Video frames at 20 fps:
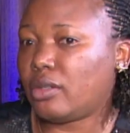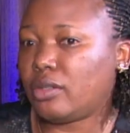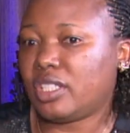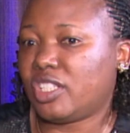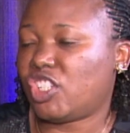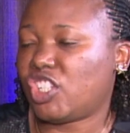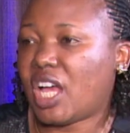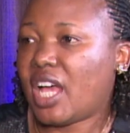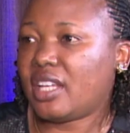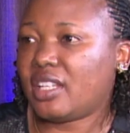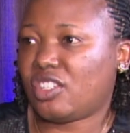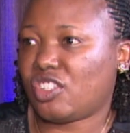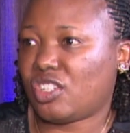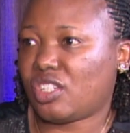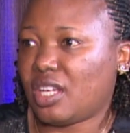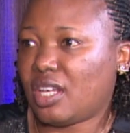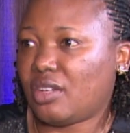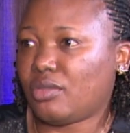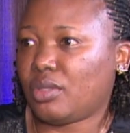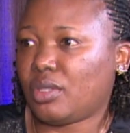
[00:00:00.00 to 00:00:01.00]
I don't
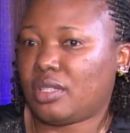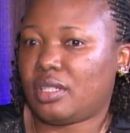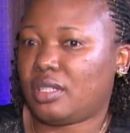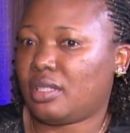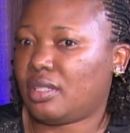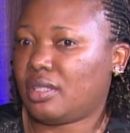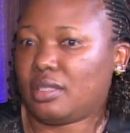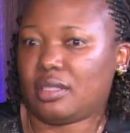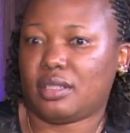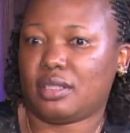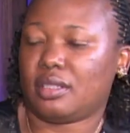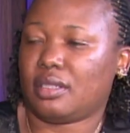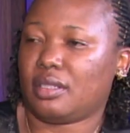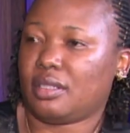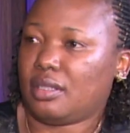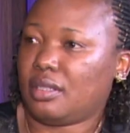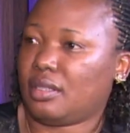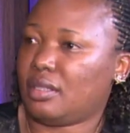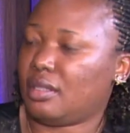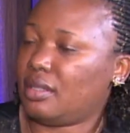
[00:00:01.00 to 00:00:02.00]
judge. I don't
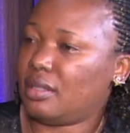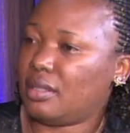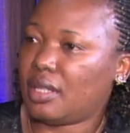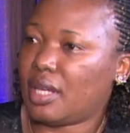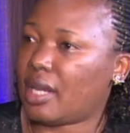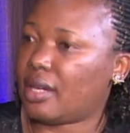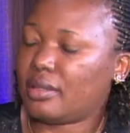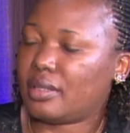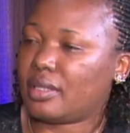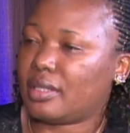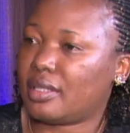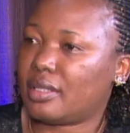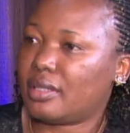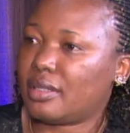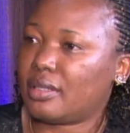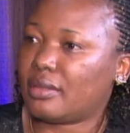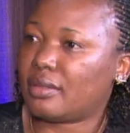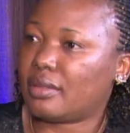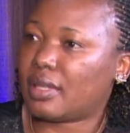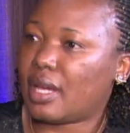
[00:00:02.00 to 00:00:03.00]

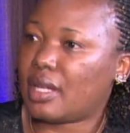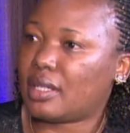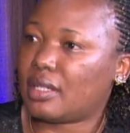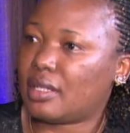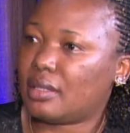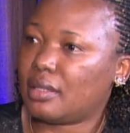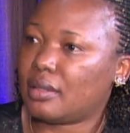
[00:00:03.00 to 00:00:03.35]
do that.